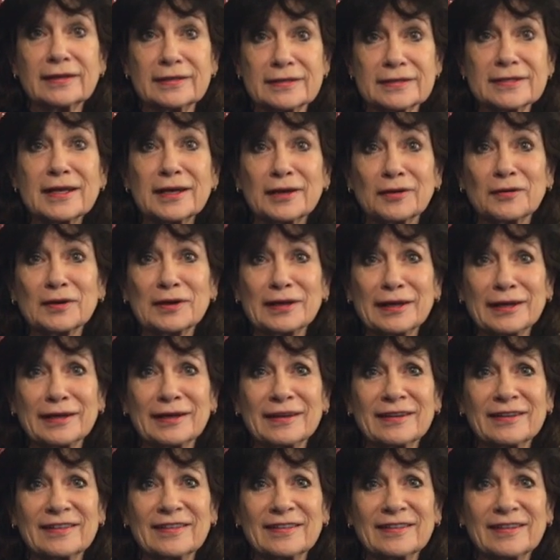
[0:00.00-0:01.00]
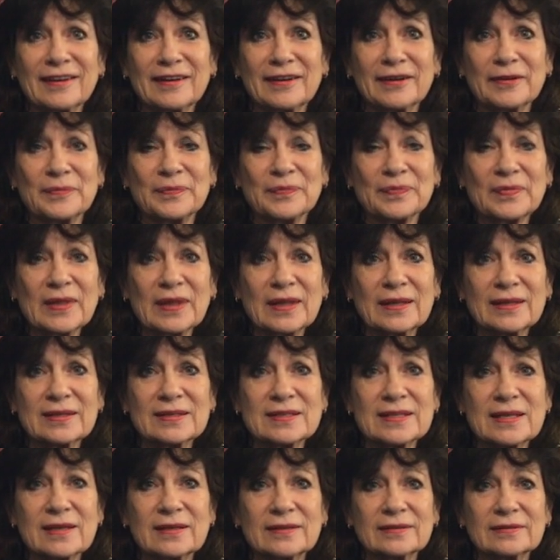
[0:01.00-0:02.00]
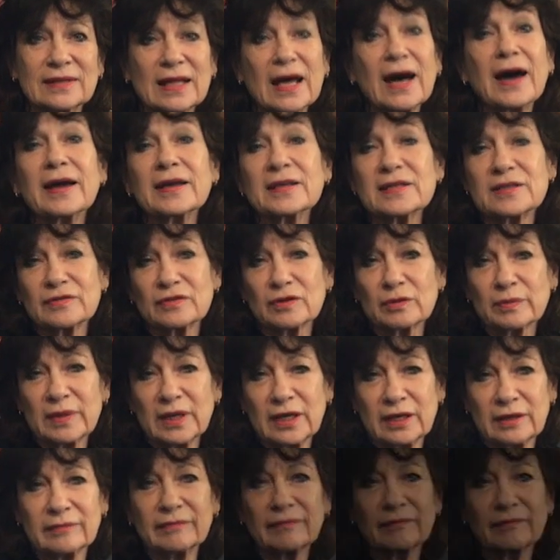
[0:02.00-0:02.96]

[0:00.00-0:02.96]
integrity lies for me.